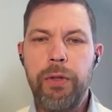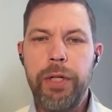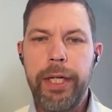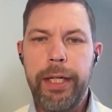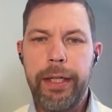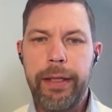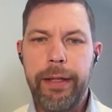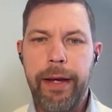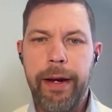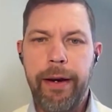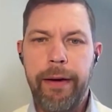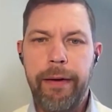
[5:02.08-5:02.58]

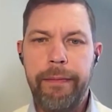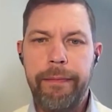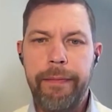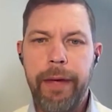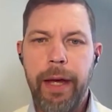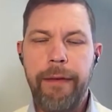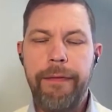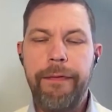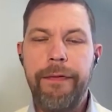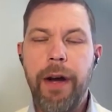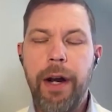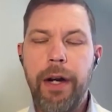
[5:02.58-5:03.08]
losing their
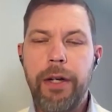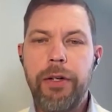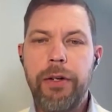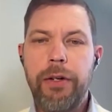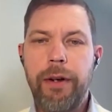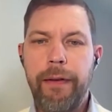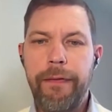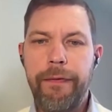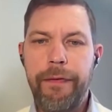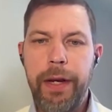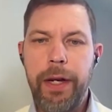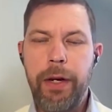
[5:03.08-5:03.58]
uh,
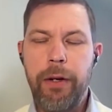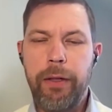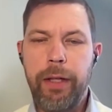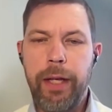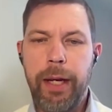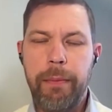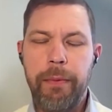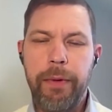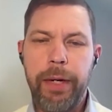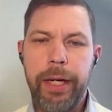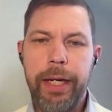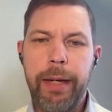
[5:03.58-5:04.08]
functional
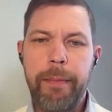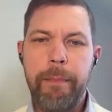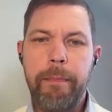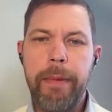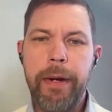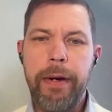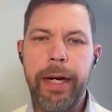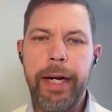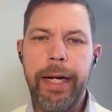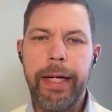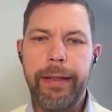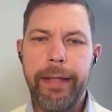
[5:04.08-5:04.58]
phenotype we can
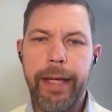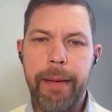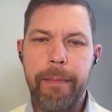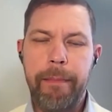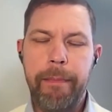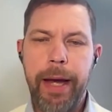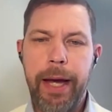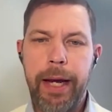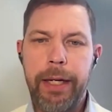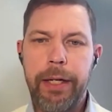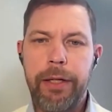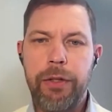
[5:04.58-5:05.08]
bring them
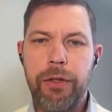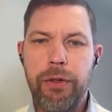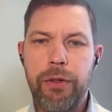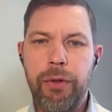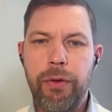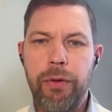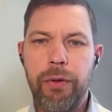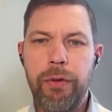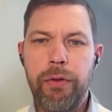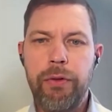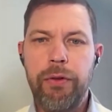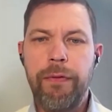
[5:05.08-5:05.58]
back
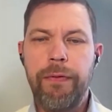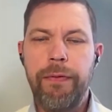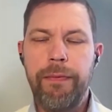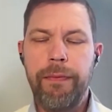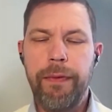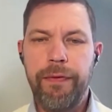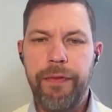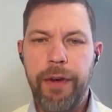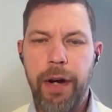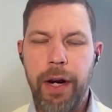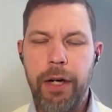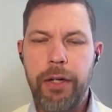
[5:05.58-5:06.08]
to to
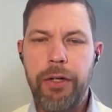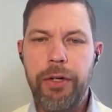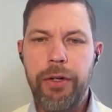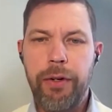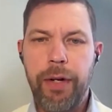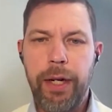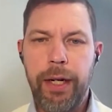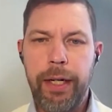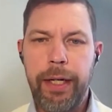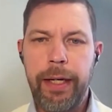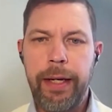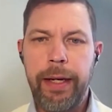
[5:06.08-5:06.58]

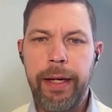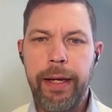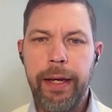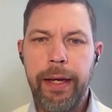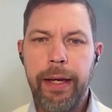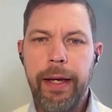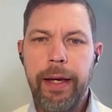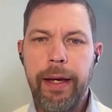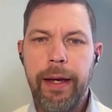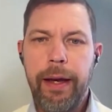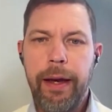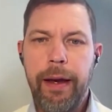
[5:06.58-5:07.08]
functionally
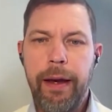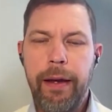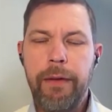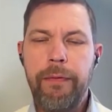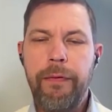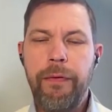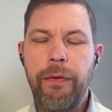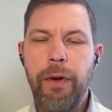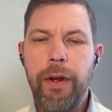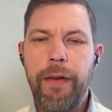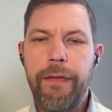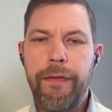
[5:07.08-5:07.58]
uh,
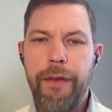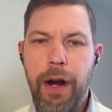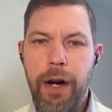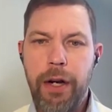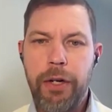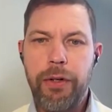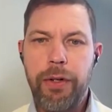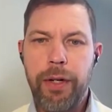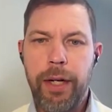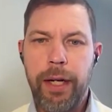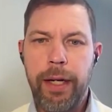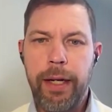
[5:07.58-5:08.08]
fully
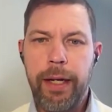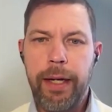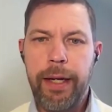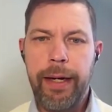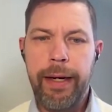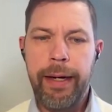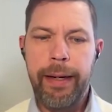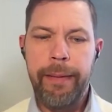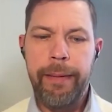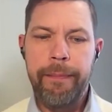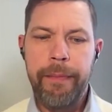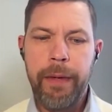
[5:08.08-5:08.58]
functional
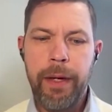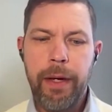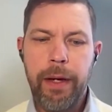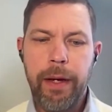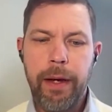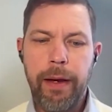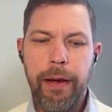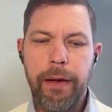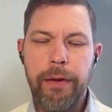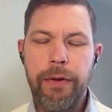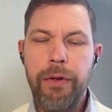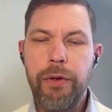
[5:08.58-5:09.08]
um,
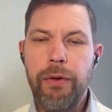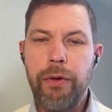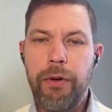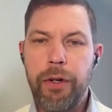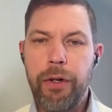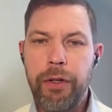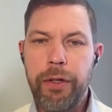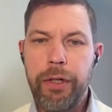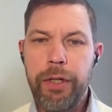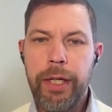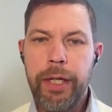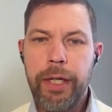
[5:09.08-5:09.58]
uh,
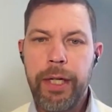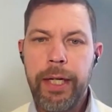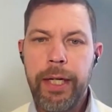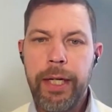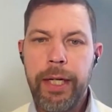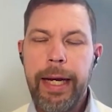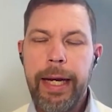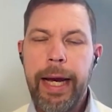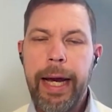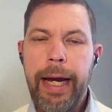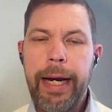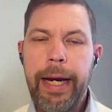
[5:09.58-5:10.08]
neurons.
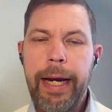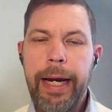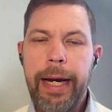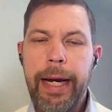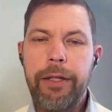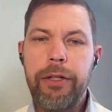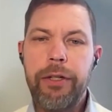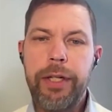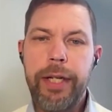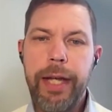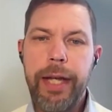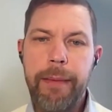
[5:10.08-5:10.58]
And at the
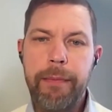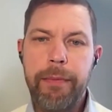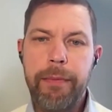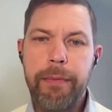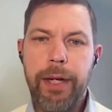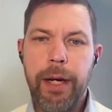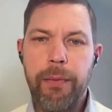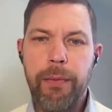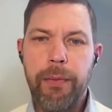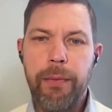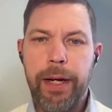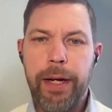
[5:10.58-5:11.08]
same
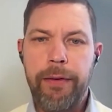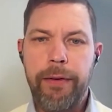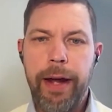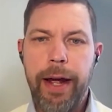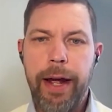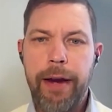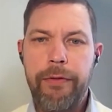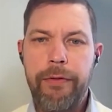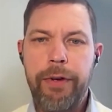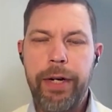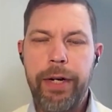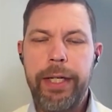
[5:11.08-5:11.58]
time, we are
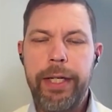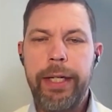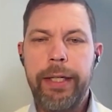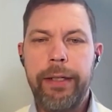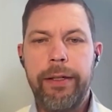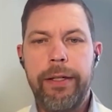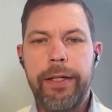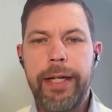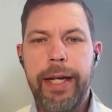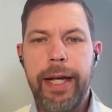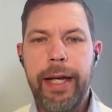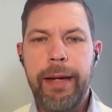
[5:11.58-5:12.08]
addressing
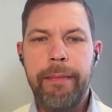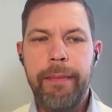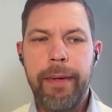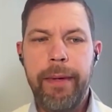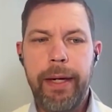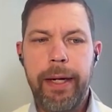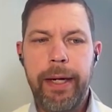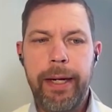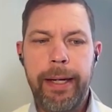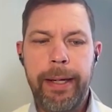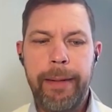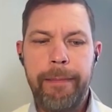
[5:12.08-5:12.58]
the
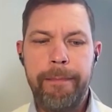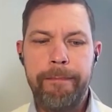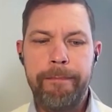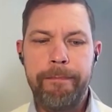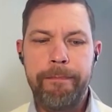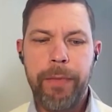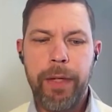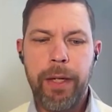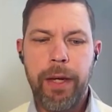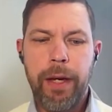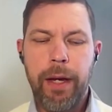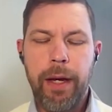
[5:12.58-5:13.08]
same um,